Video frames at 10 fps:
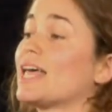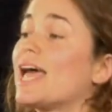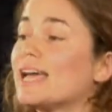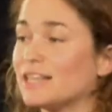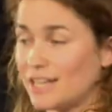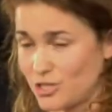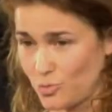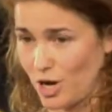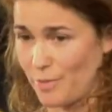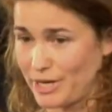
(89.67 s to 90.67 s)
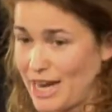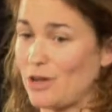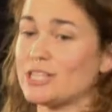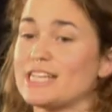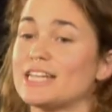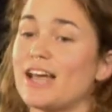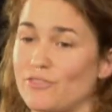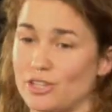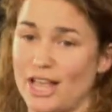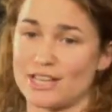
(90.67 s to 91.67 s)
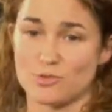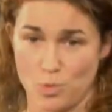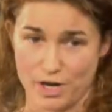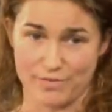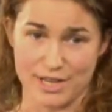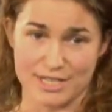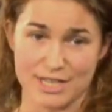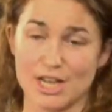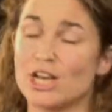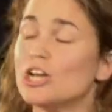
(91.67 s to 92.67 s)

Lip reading: that aliens were coming down to eat every last one of us.